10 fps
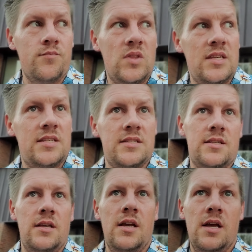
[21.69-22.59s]
this is
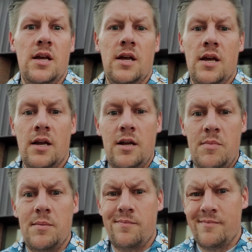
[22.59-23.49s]
going
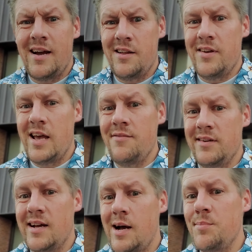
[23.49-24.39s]
to be kind of a heavy
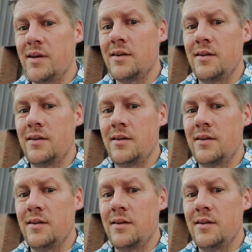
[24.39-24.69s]
topic